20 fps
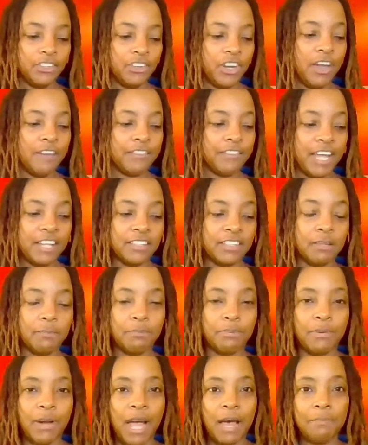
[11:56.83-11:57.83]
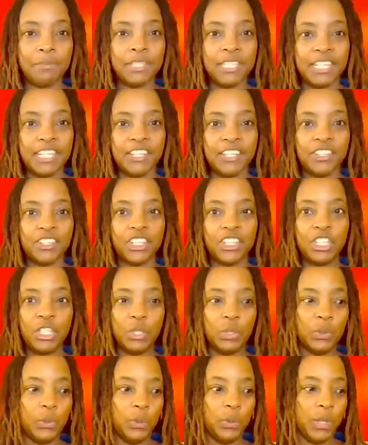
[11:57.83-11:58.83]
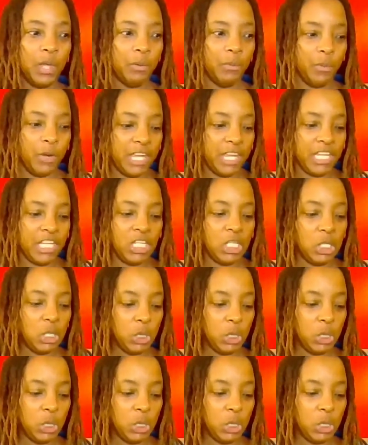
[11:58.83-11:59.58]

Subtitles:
So now I've got some prompts here too that we can